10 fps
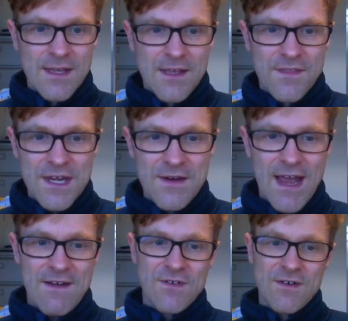Then you
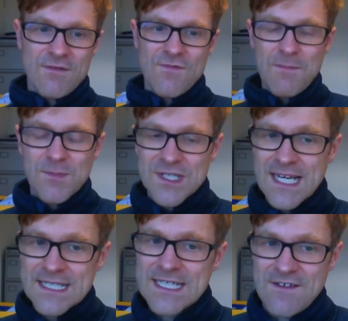have
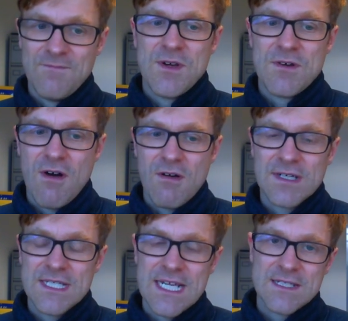representative
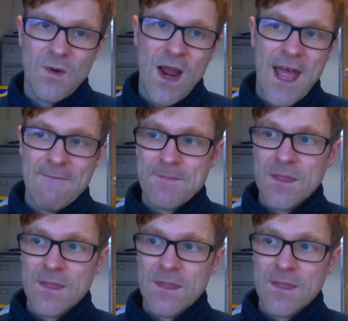bureaucracies, where